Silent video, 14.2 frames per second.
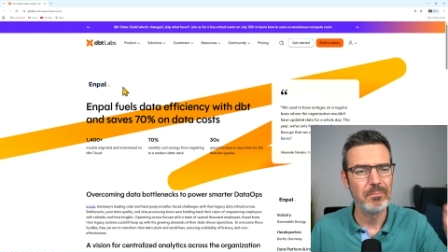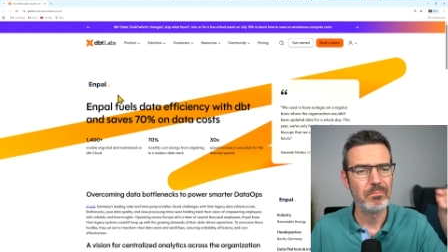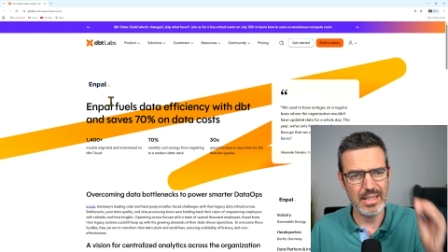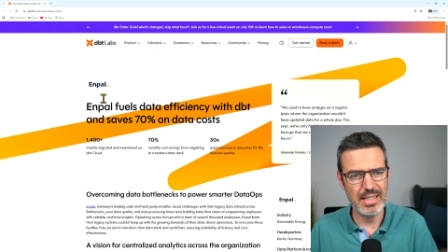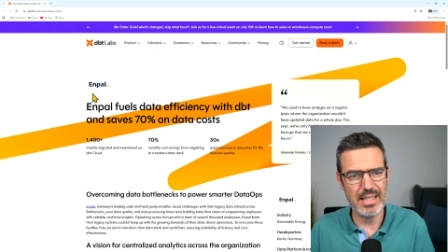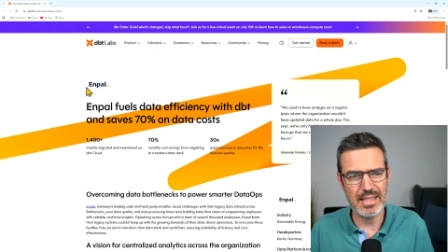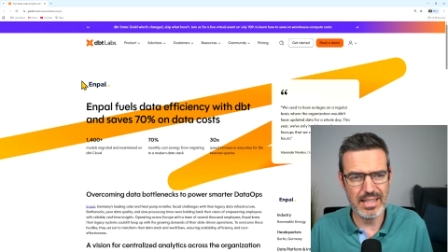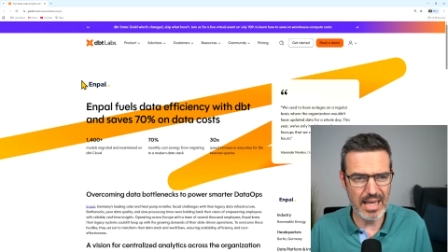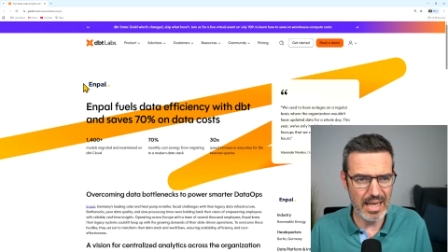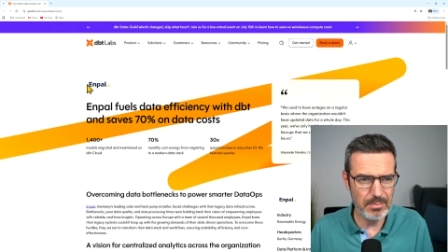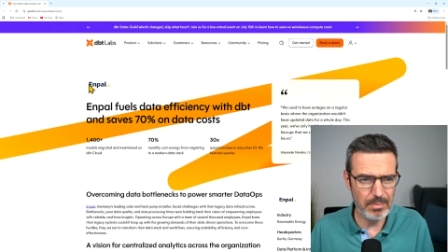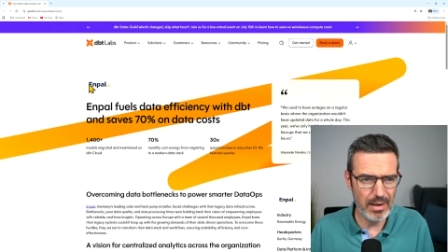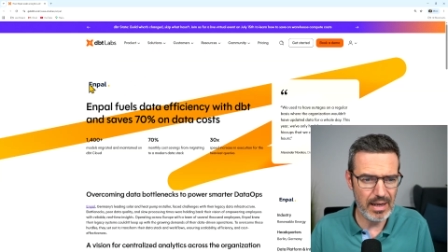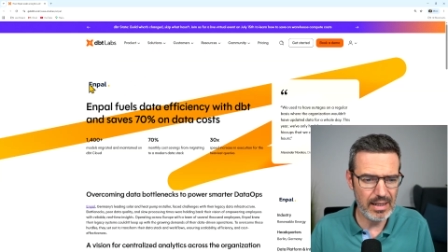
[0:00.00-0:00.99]
This is
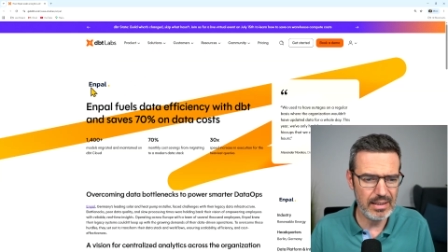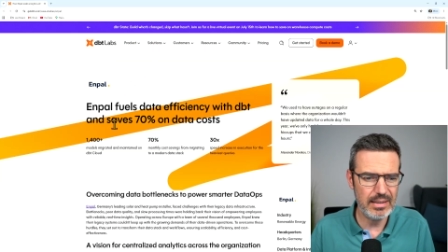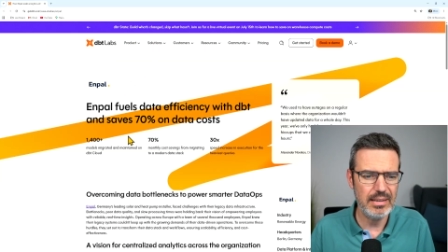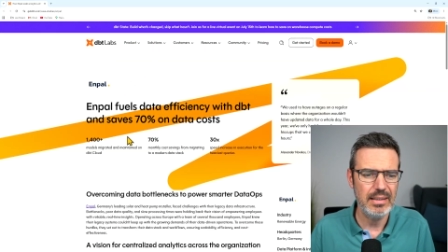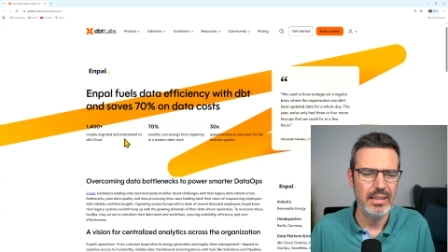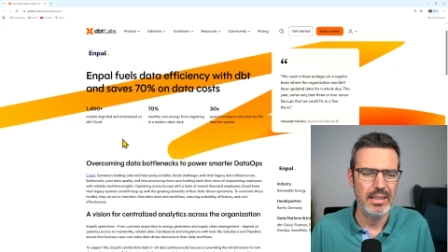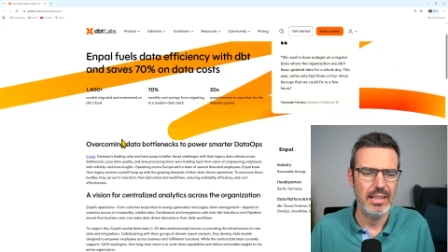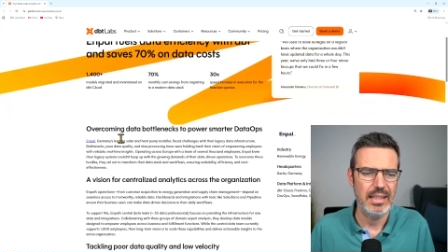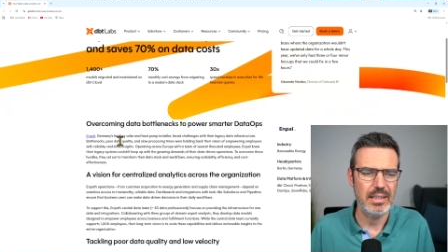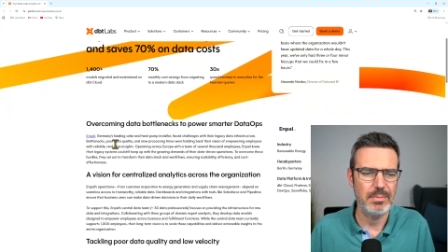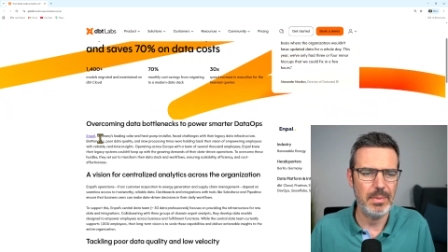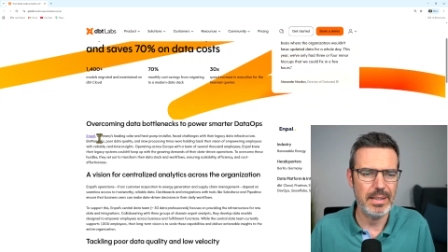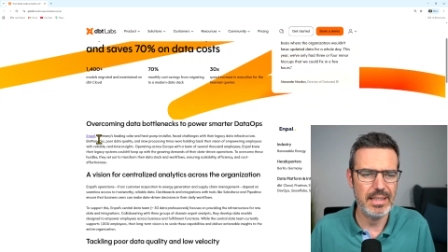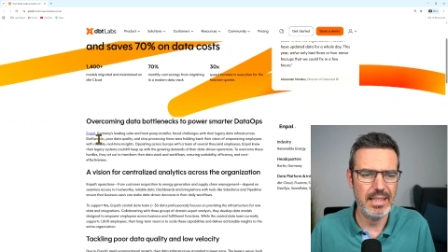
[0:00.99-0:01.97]
Enpal.
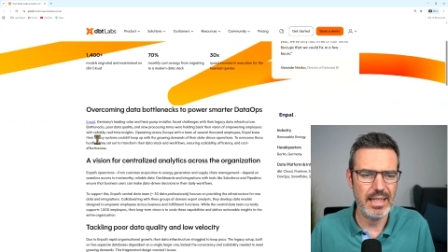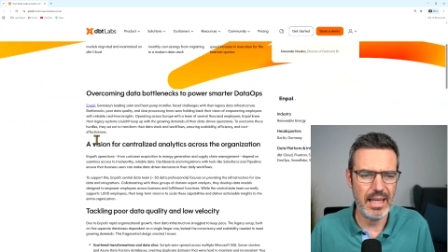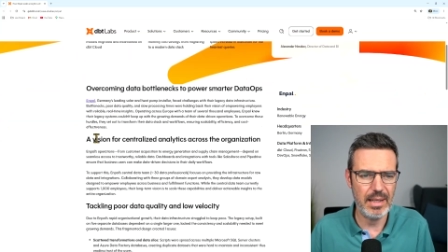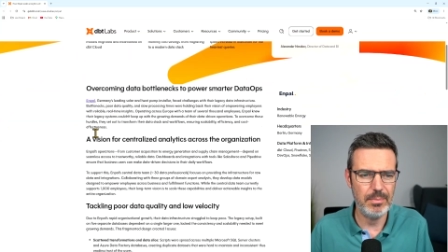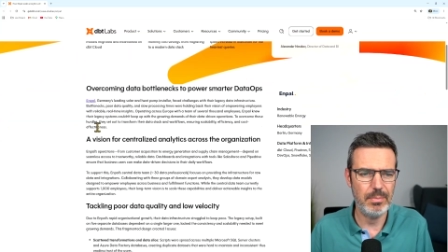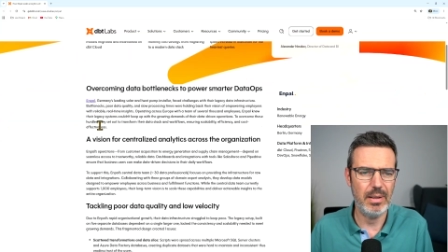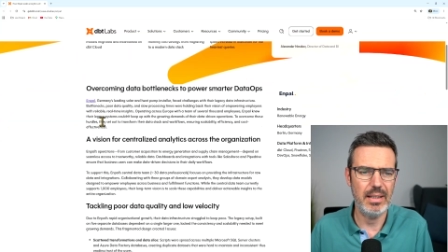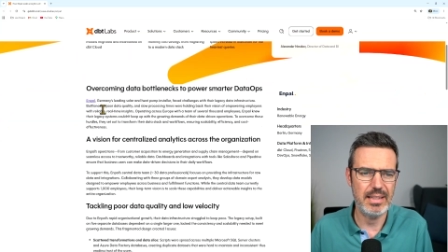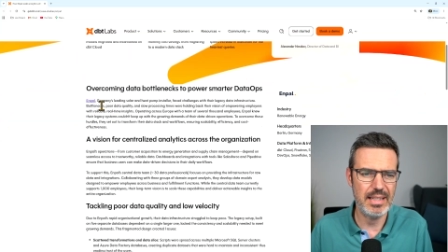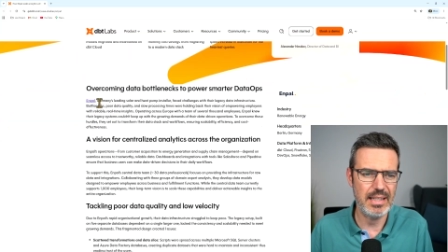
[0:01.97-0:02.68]
It's basically Enpal.